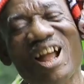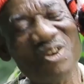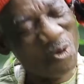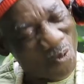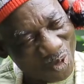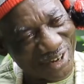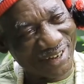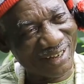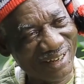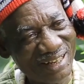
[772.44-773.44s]
cannot
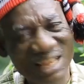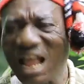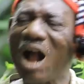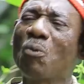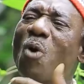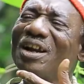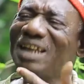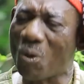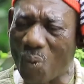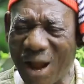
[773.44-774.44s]
quarrel. I
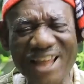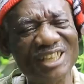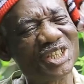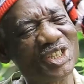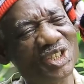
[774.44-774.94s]
wonder why it